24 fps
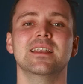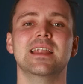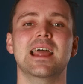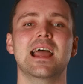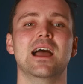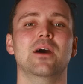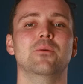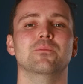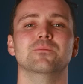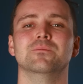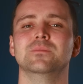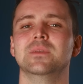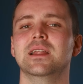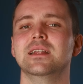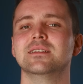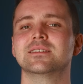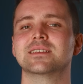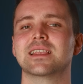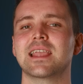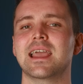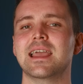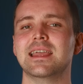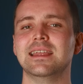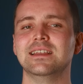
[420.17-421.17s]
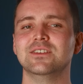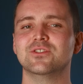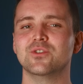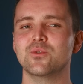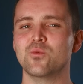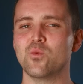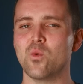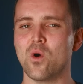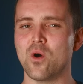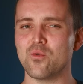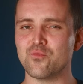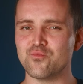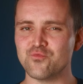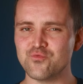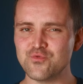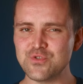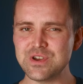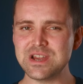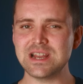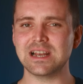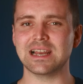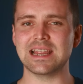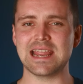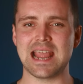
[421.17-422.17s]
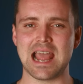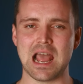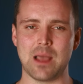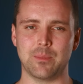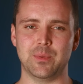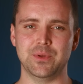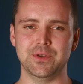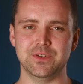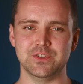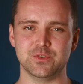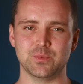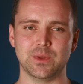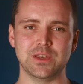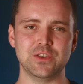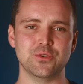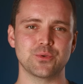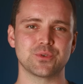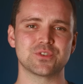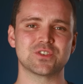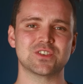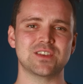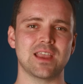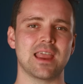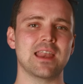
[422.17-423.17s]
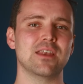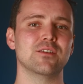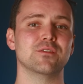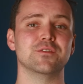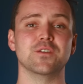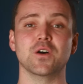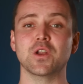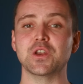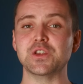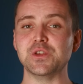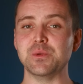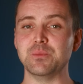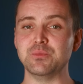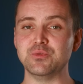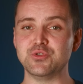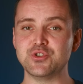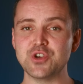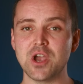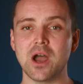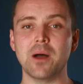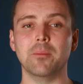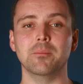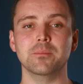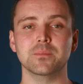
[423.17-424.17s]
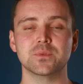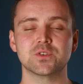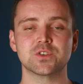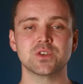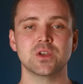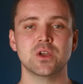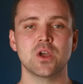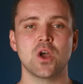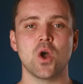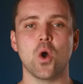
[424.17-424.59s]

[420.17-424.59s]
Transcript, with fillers: Now, let's get into what really happens when your send volume jumps,